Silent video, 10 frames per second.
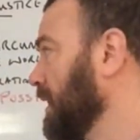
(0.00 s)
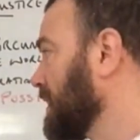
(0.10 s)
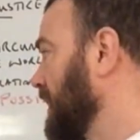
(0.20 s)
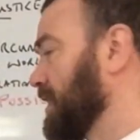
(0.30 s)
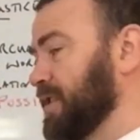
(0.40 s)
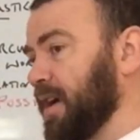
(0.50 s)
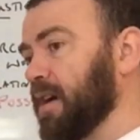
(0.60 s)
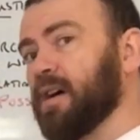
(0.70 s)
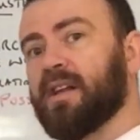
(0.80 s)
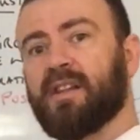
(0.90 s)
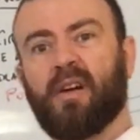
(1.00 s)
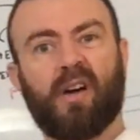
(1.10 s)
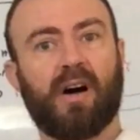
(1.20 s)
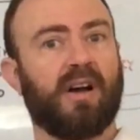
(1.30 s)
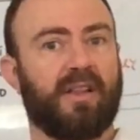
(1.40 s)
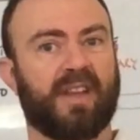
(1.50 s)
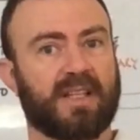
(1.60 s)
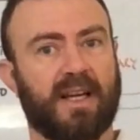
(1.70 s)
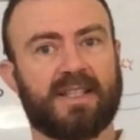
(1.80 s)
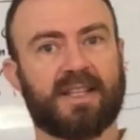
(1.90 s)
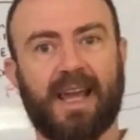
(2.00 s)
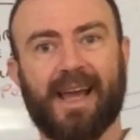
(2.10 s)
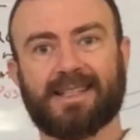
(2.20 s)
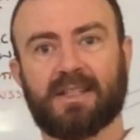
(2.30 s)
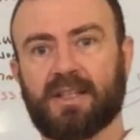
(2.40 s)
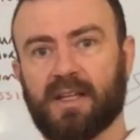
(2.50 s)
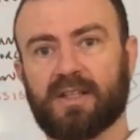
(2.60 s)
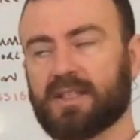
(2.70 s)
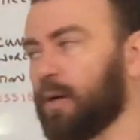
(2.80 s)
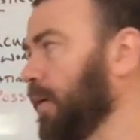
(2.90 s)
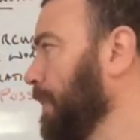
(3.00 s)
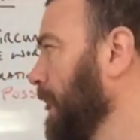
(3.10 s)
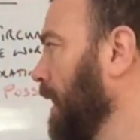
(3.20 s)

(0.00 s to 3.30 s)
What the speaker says: such that there are things like scarcity and so on.